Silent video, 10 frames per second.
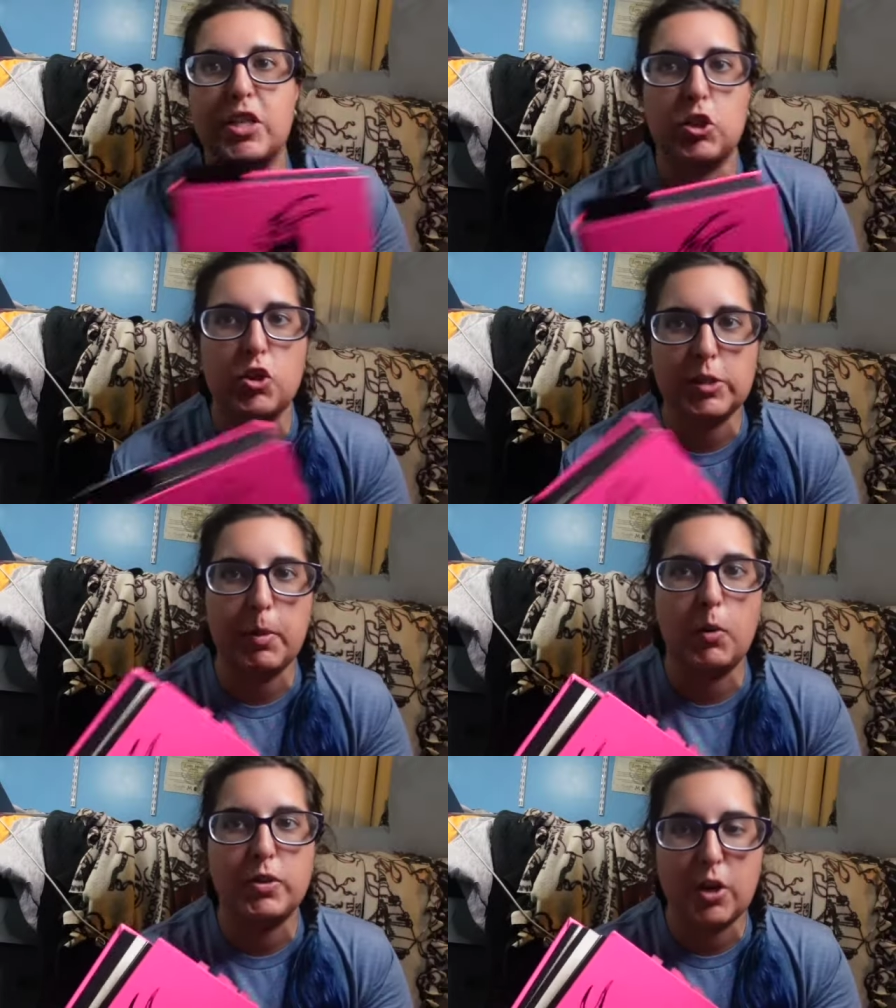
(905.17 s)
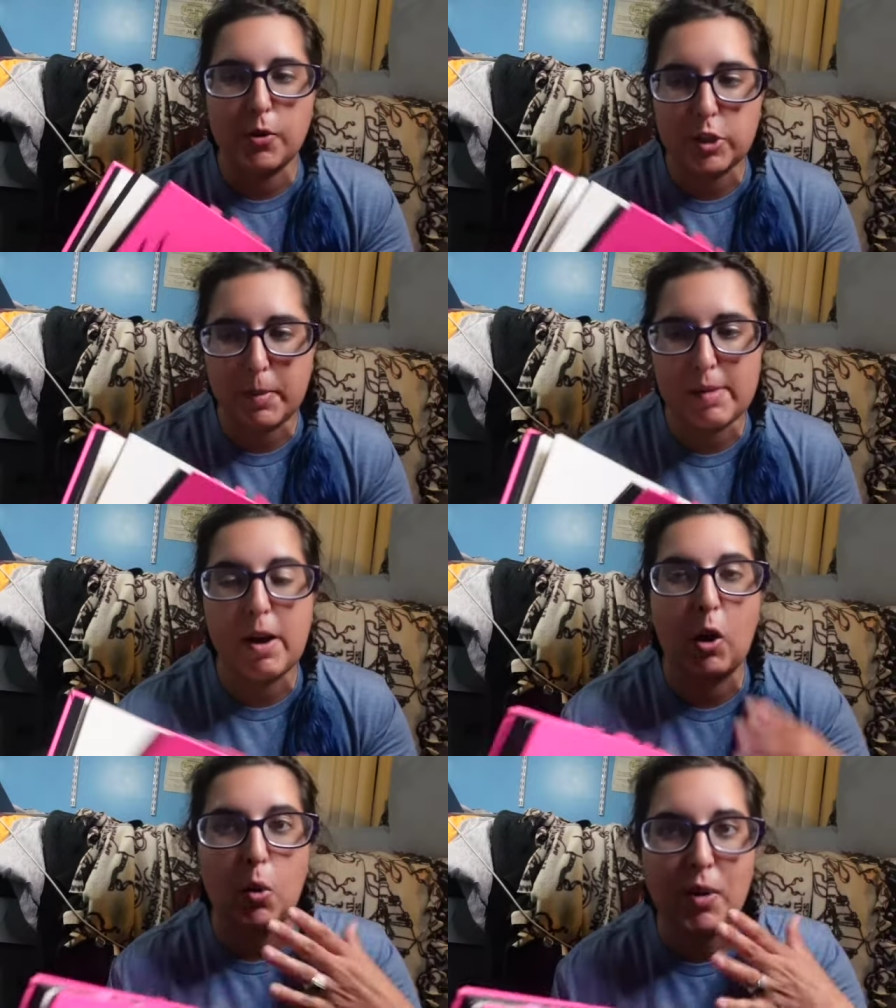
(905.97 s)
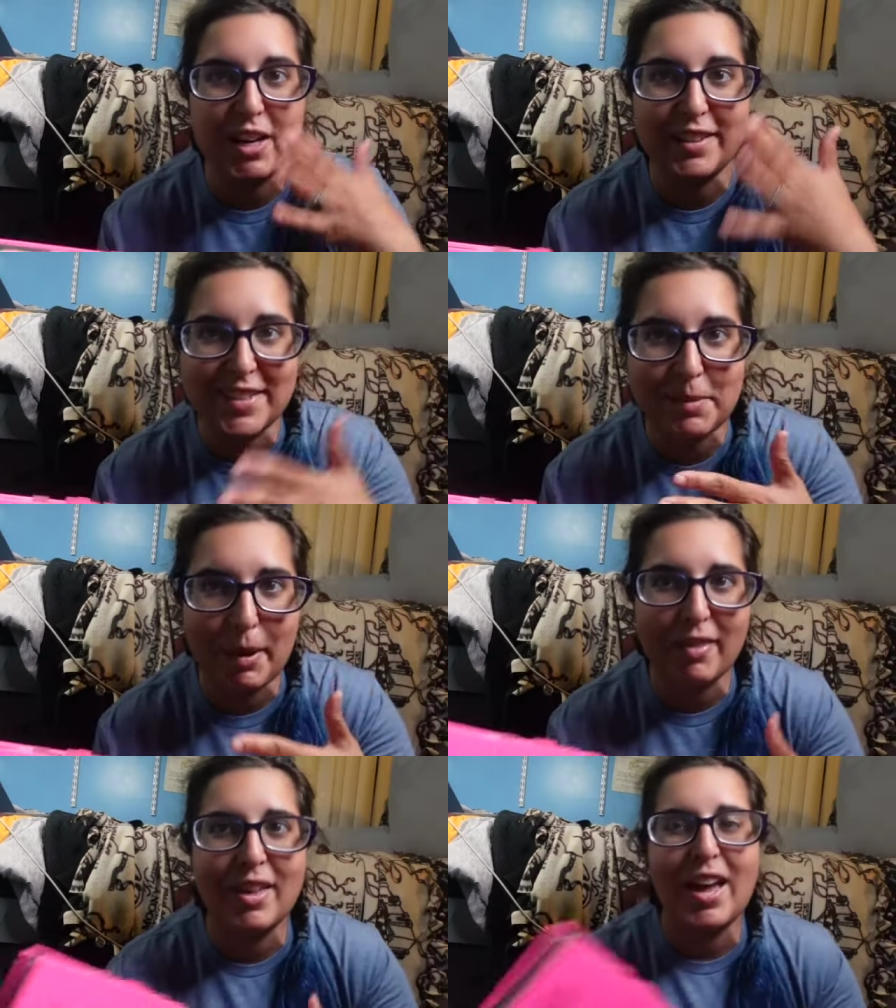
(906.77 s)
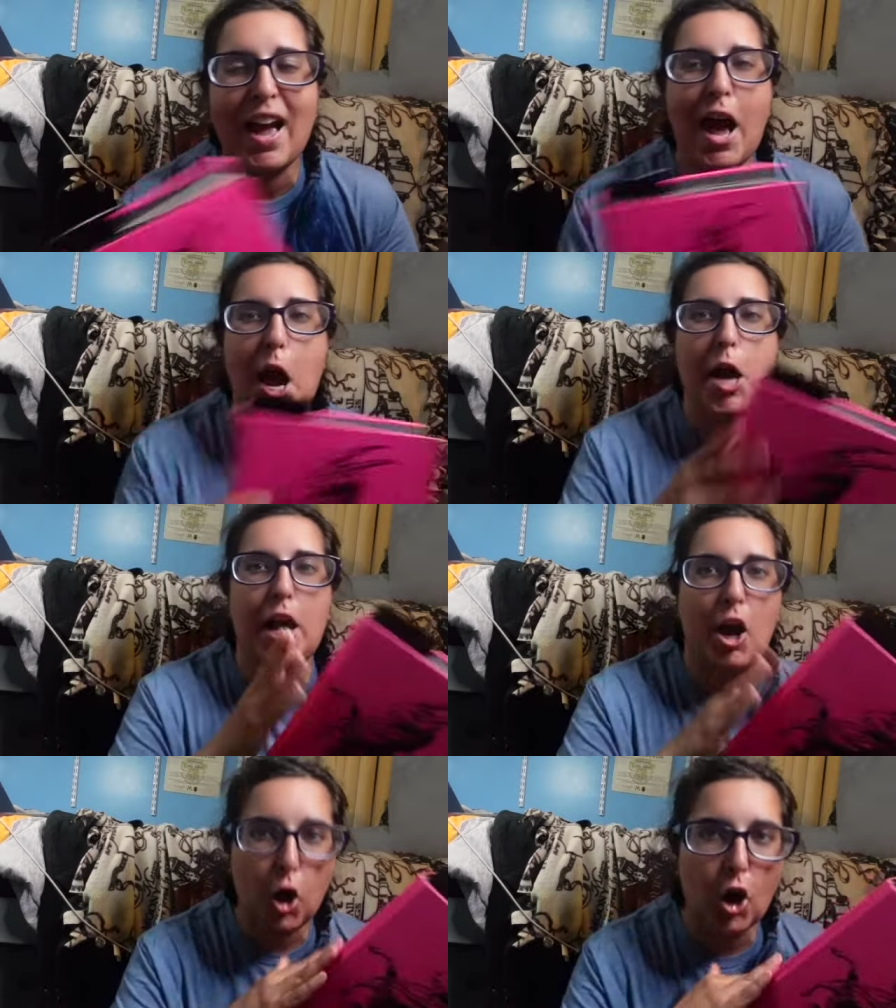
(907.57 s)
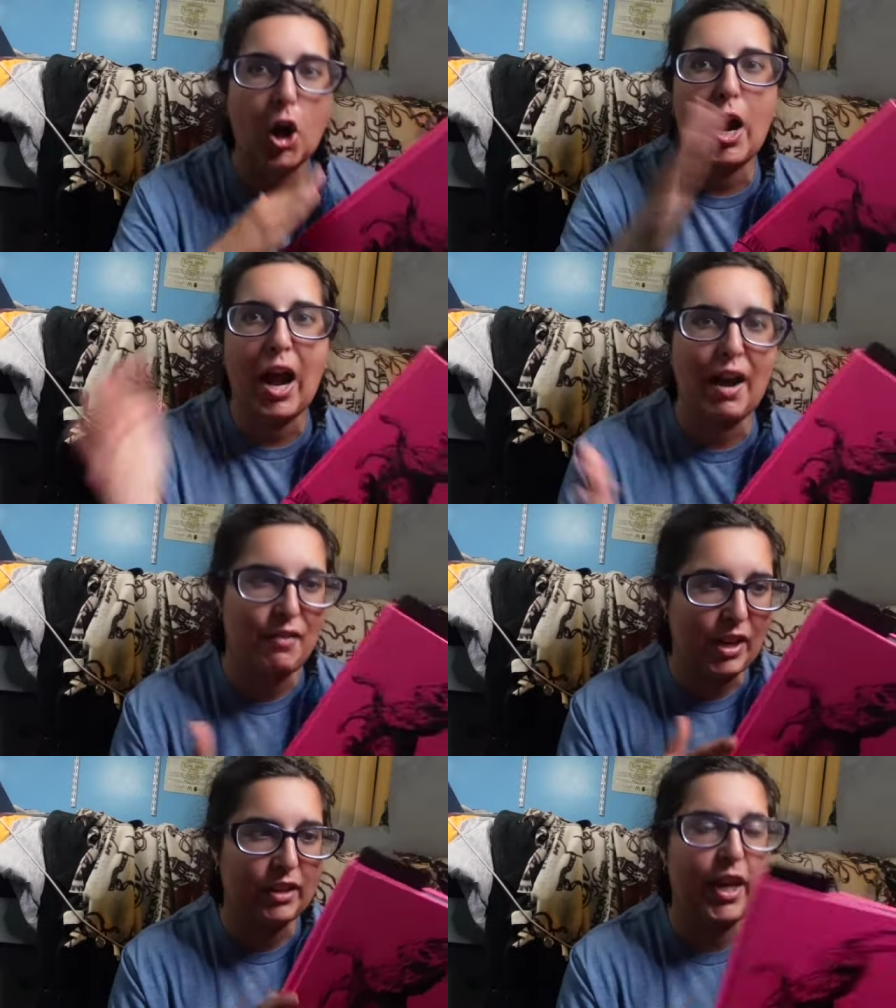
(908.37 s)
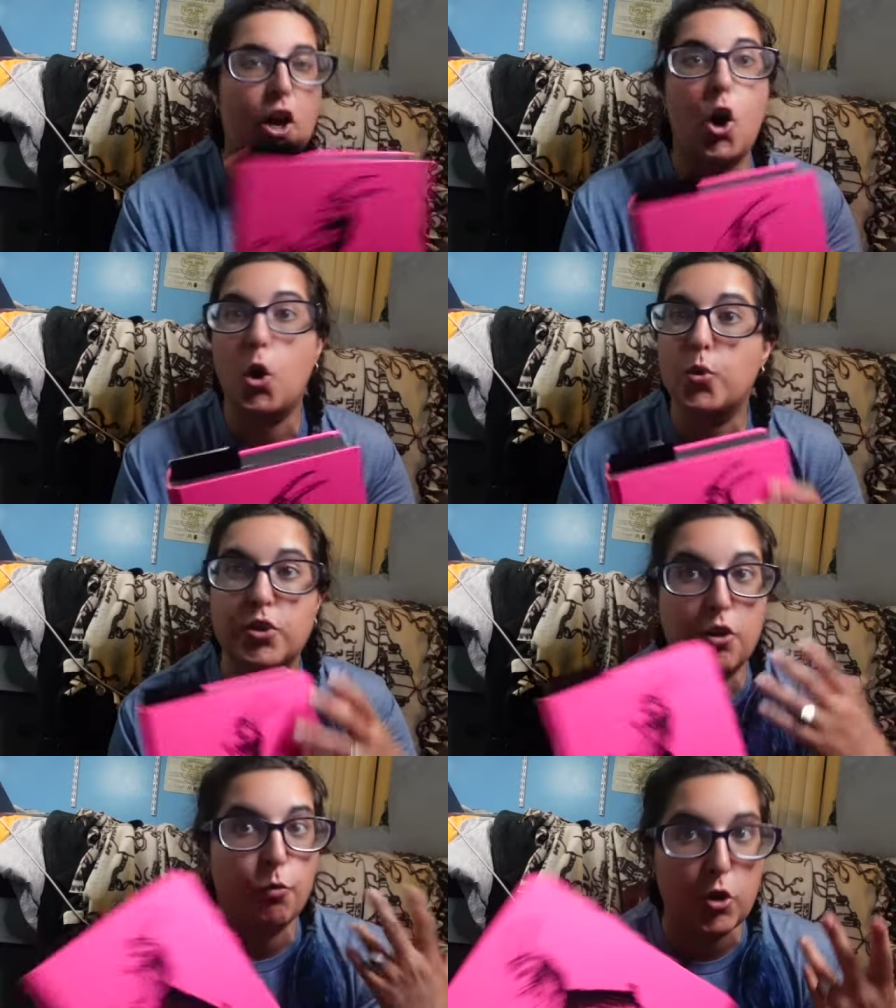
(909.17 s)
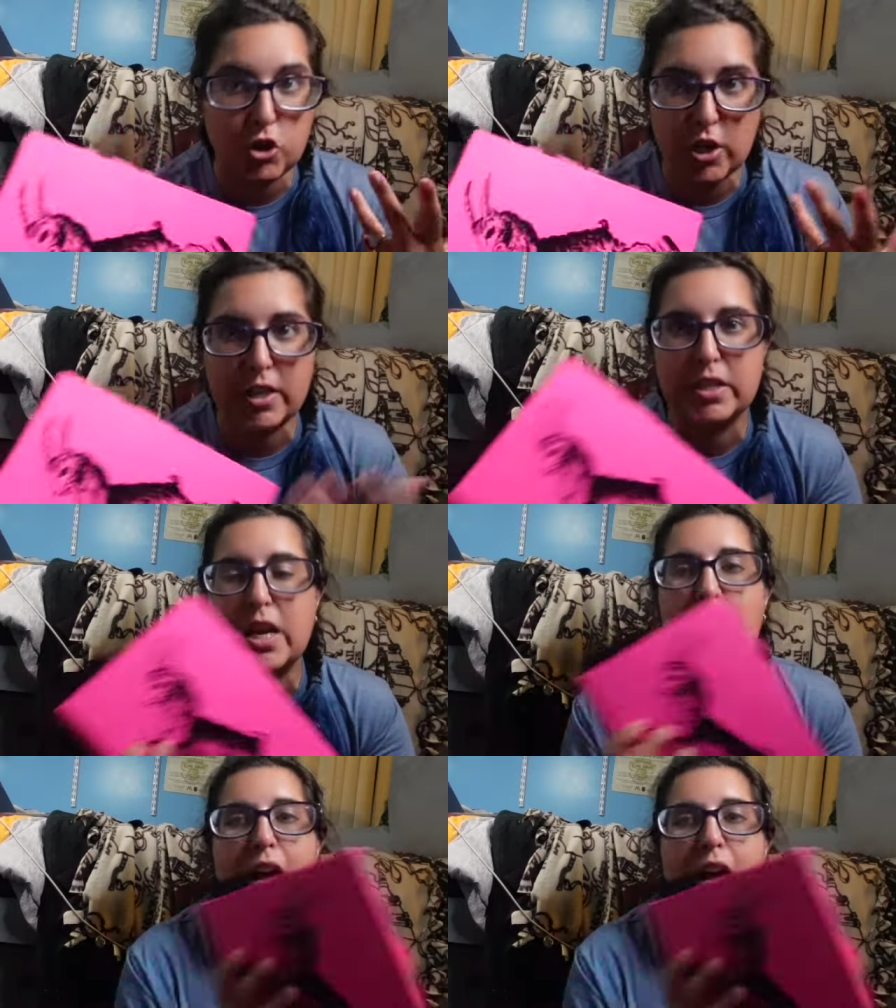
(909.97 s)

I thought this book was going to be about Queen Elizabeth and her having like a host of witches